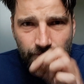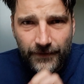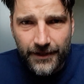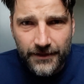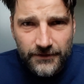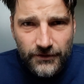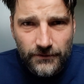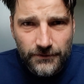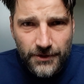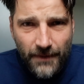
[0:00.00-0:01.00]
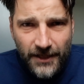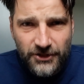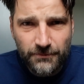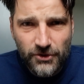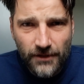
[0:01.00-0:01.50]
And it
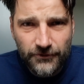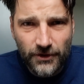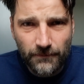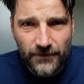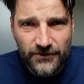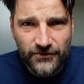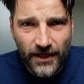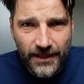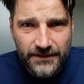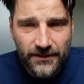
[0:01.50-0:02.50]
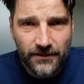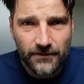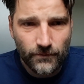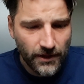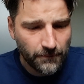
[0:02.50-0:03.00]
reminds me of some dried,
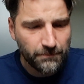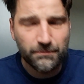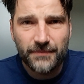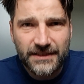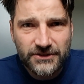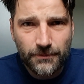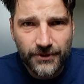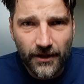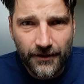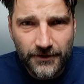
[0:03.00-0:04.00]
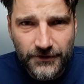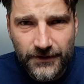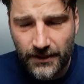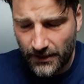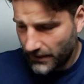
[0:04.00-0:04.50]
well, meat, to be honest.